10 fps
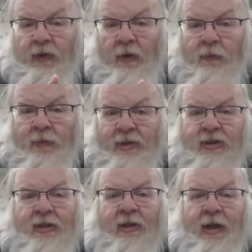
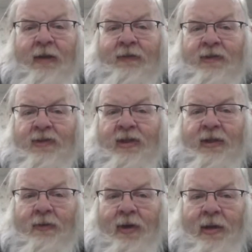original after
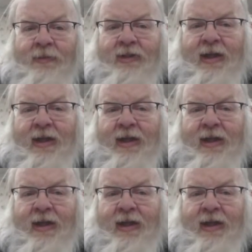seeing Rob's